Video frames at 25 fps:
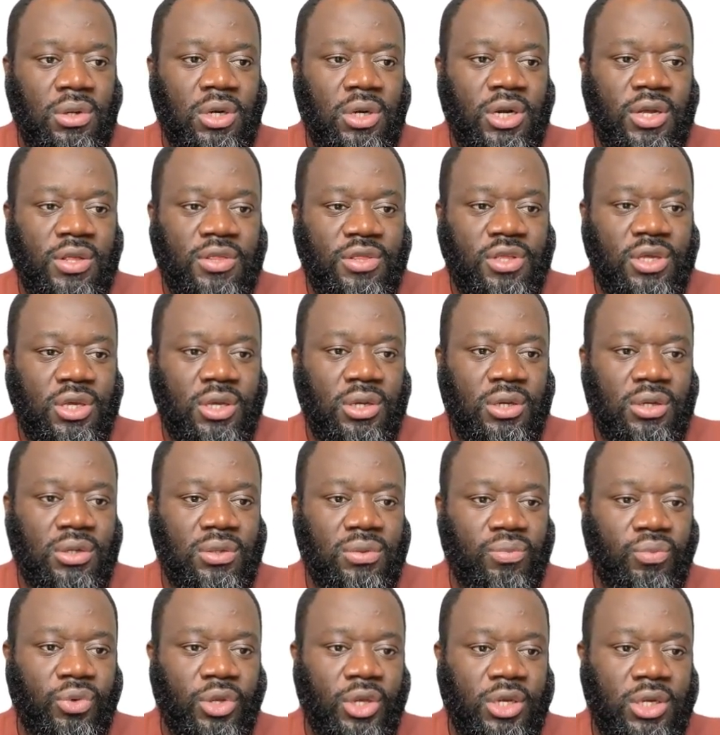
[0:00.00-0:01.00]
and
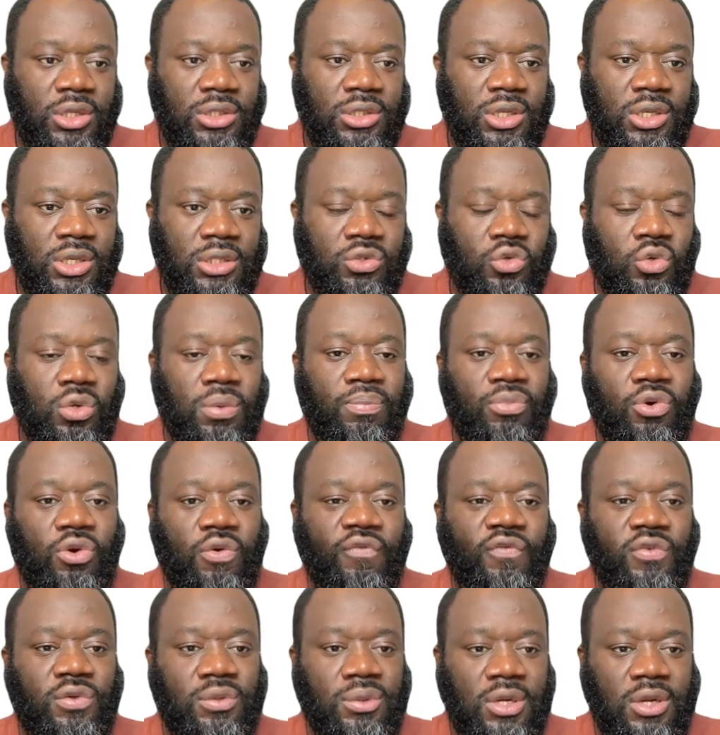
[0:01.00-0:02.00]
then we can get
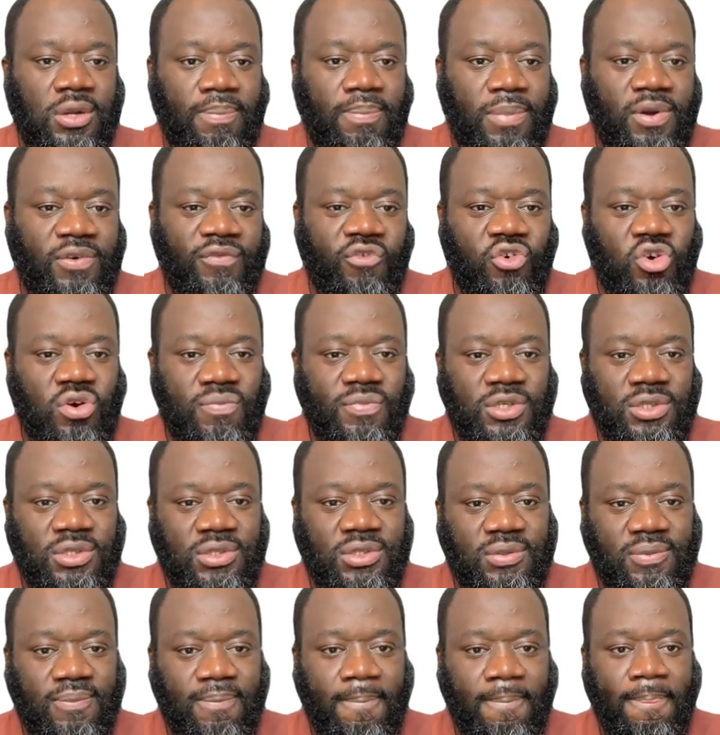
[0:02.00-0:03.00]
improved
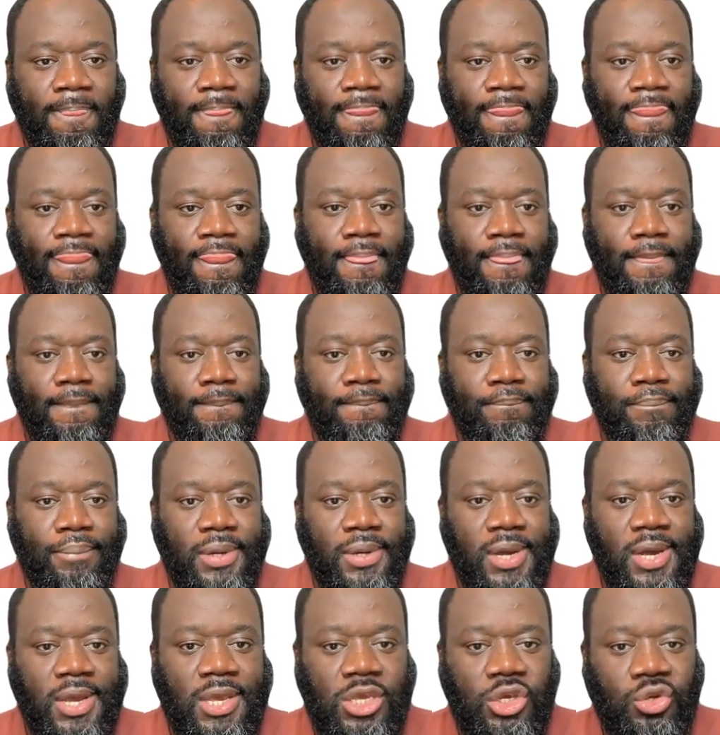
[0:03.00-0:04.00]
performance
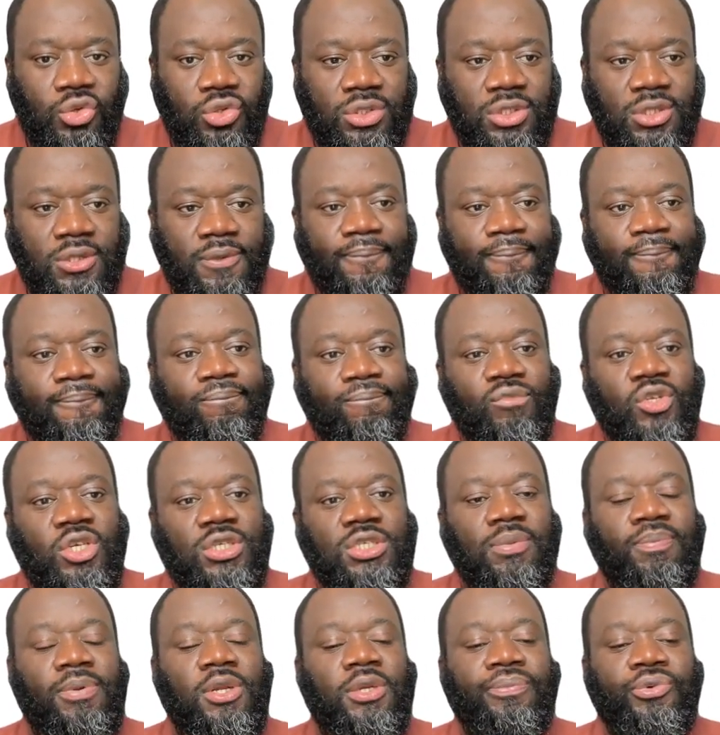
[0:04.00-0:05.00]
by using
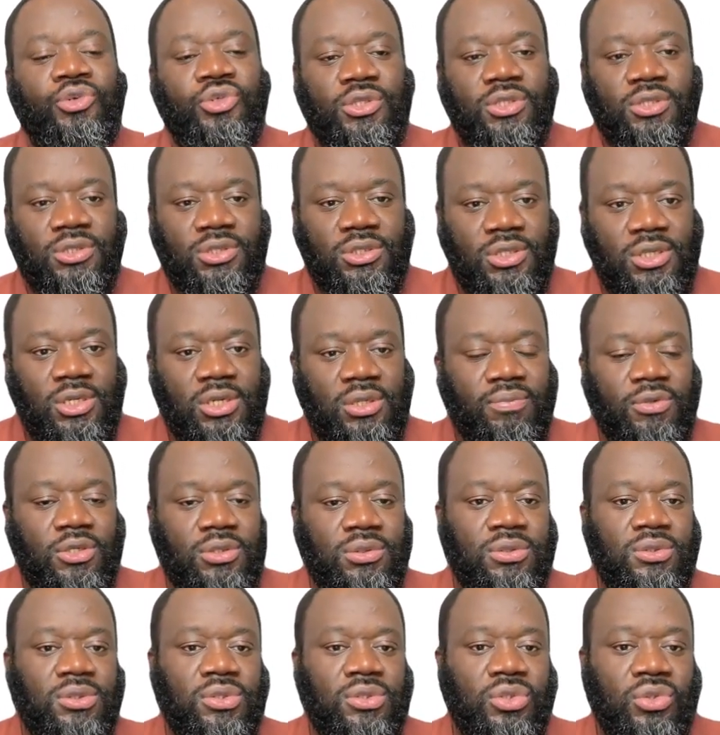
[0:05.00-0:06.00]
data plane processing
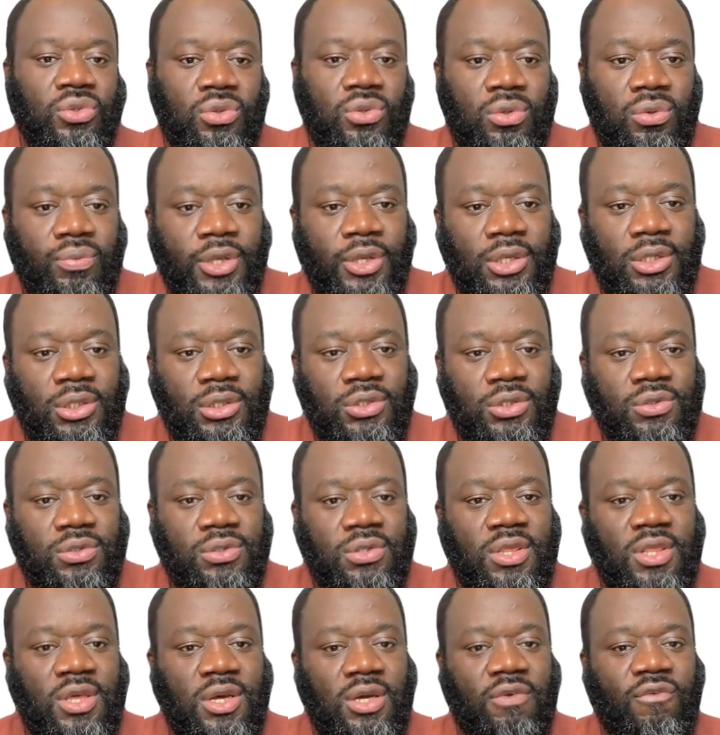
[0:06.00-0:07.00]
elements. So we can use
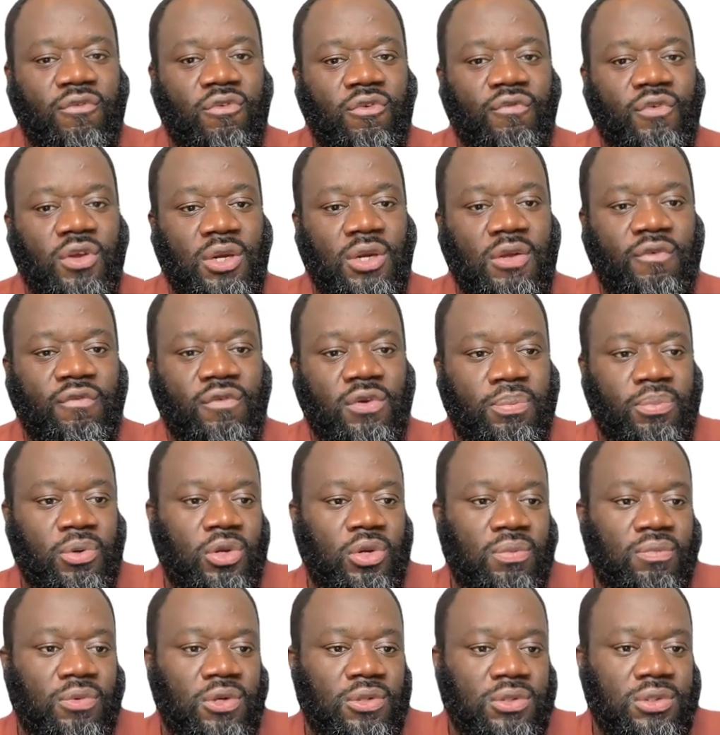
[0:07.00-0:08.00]
that for vNF
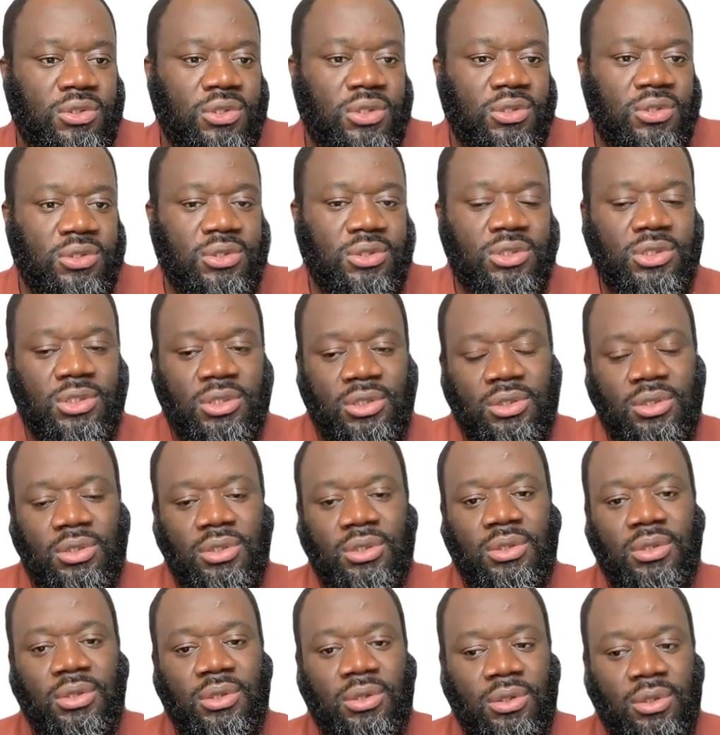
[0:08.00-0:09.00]
deployment since
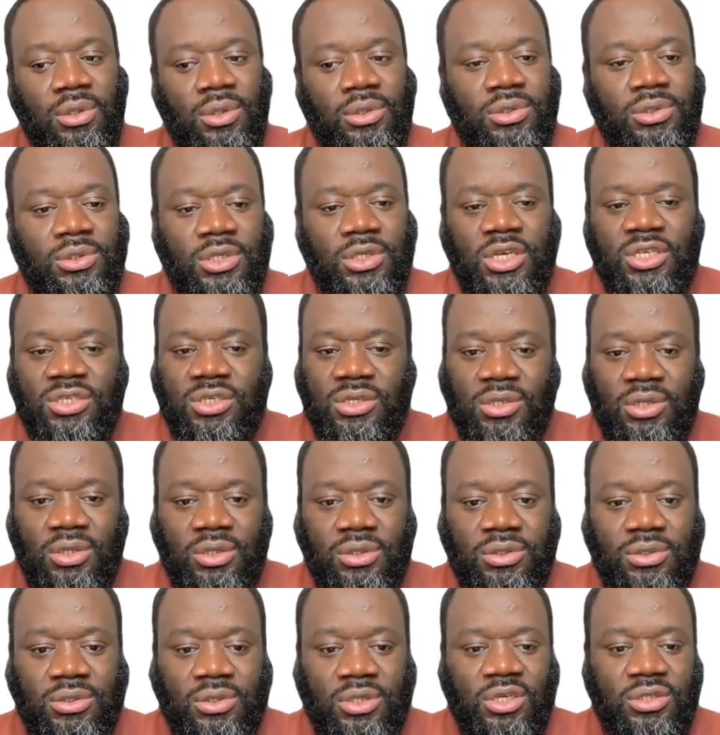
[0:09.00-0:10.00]

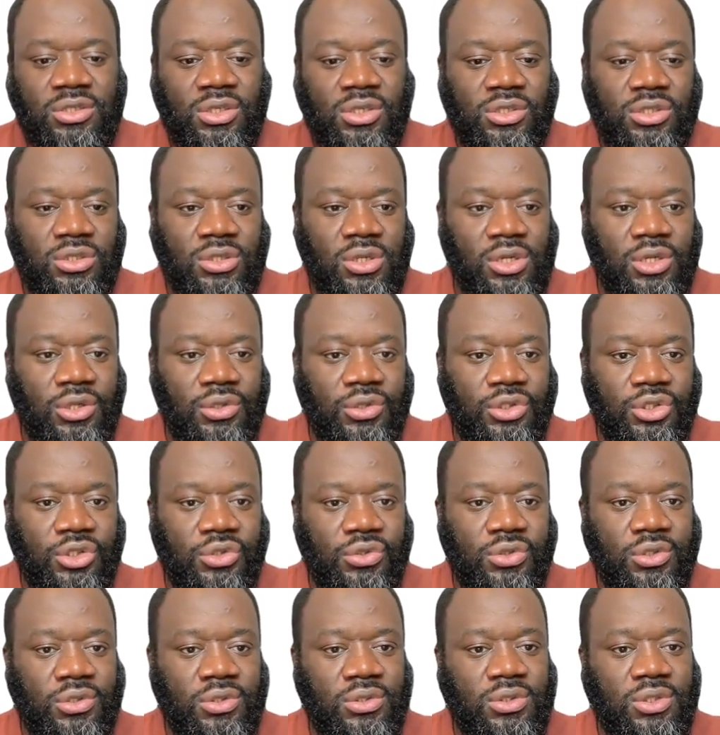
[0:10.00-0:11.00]
it essentially
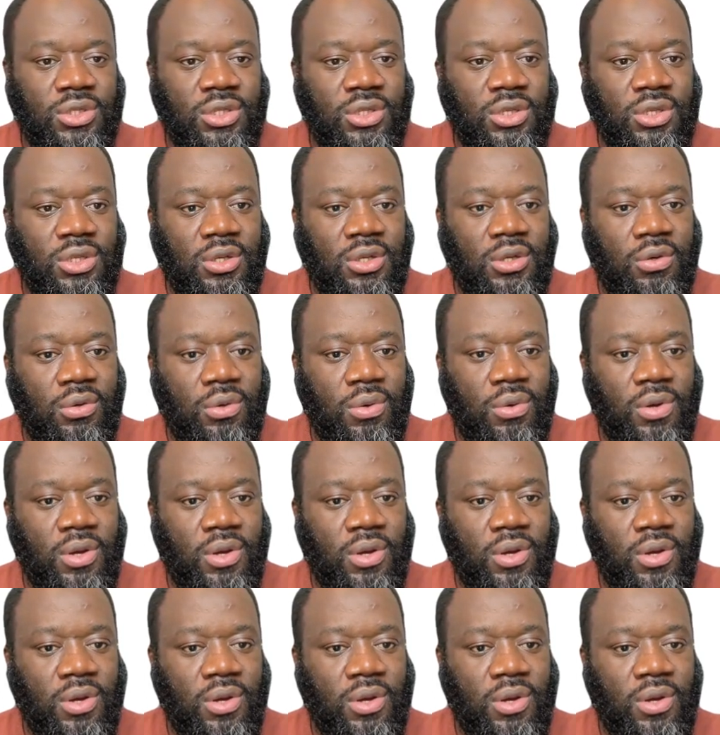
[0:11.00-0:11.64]
reduces the